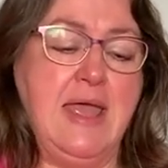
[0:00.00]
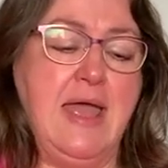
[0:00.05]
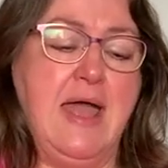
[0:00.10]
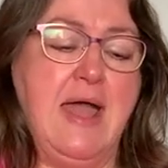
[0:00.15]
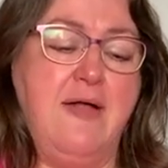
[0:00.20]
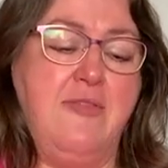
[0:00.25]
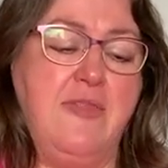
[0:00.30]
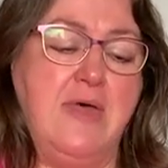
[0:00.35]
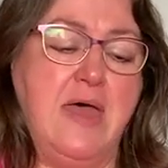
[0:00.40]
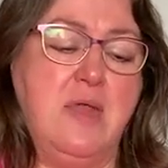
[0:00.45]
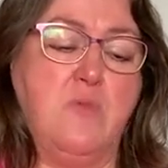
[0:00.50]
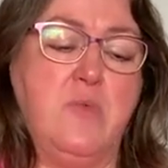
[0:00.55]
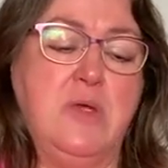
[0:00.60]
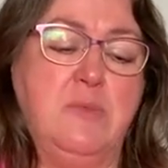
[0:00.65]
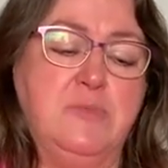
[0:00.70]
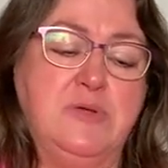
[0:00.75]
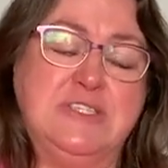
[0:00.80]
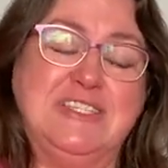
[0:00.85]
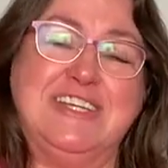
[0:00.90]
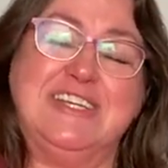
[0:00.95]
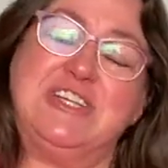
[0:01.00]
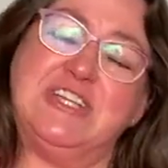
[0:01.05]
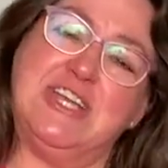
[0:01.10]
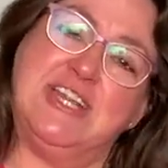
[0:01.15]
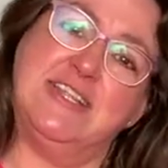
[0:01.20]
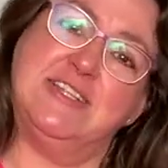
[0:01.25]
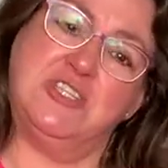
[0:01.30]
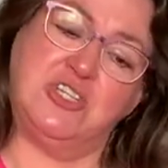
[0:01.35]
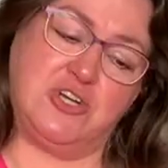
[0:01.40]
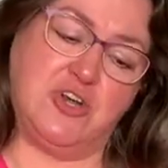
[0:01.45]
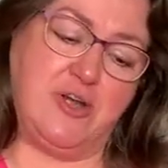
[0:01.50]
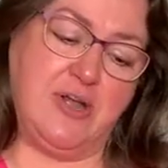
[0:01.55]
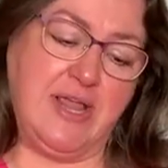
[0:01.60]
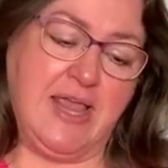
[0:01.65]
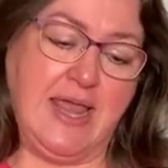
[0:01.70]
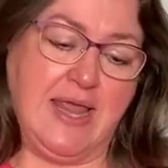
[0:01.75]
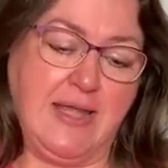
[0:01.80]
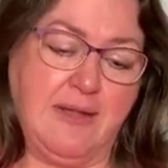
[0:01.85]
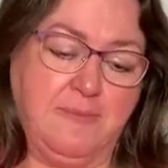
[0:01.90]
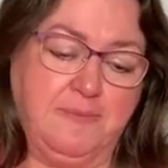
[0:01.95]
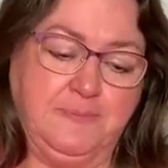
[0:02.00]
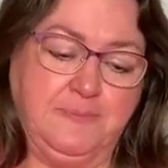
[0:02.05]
and then reposition and start again.